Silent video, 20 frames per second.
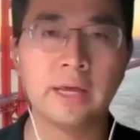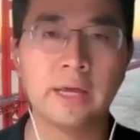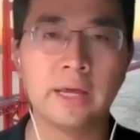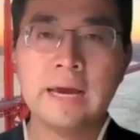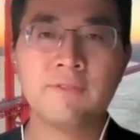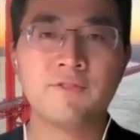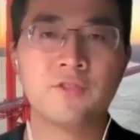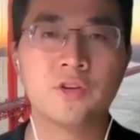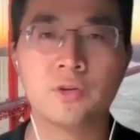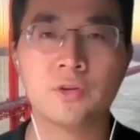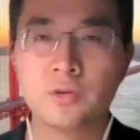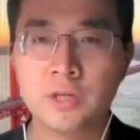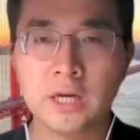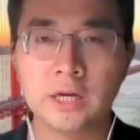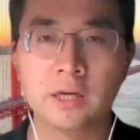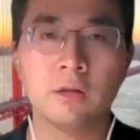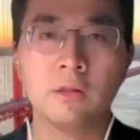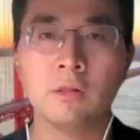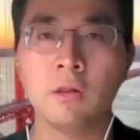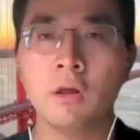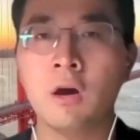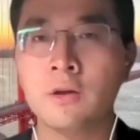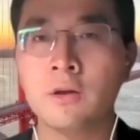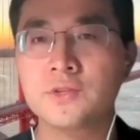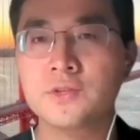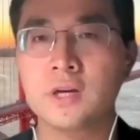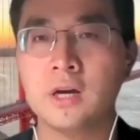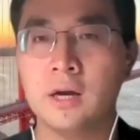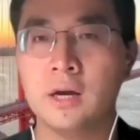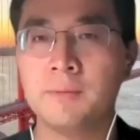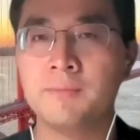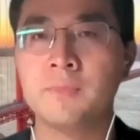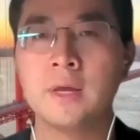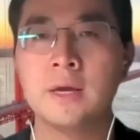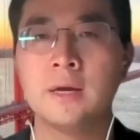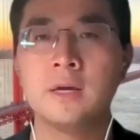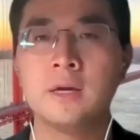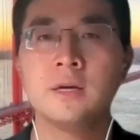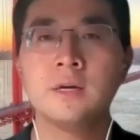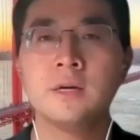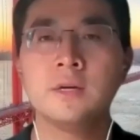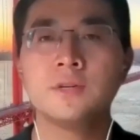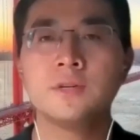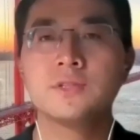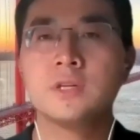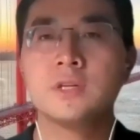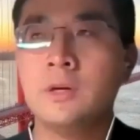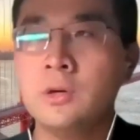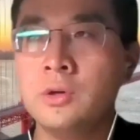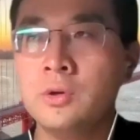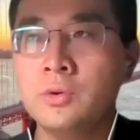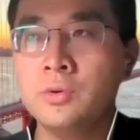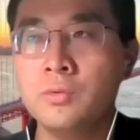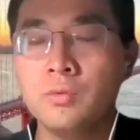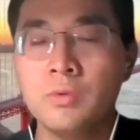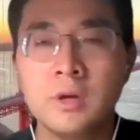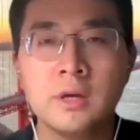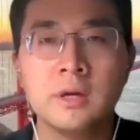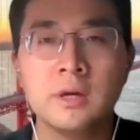it have to take a long time. So